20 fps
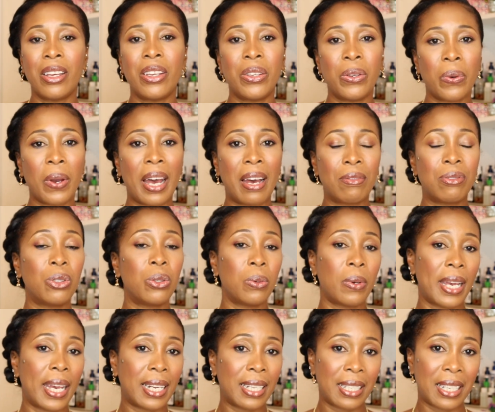You have
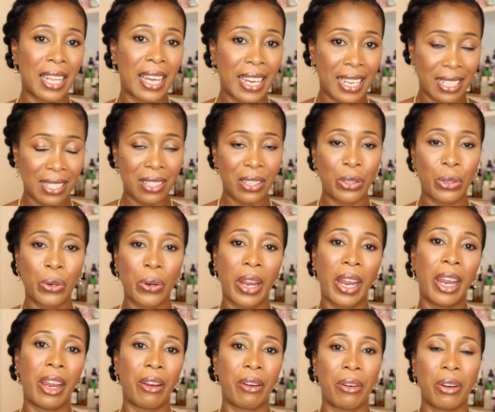to analyze your
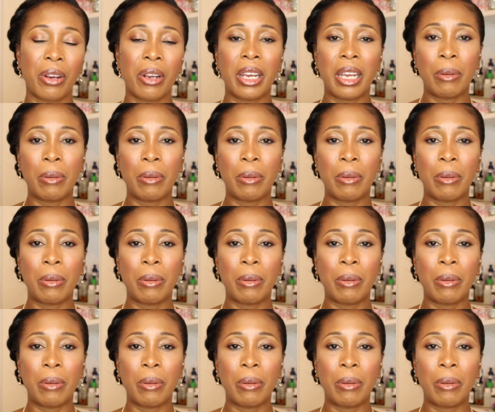hair.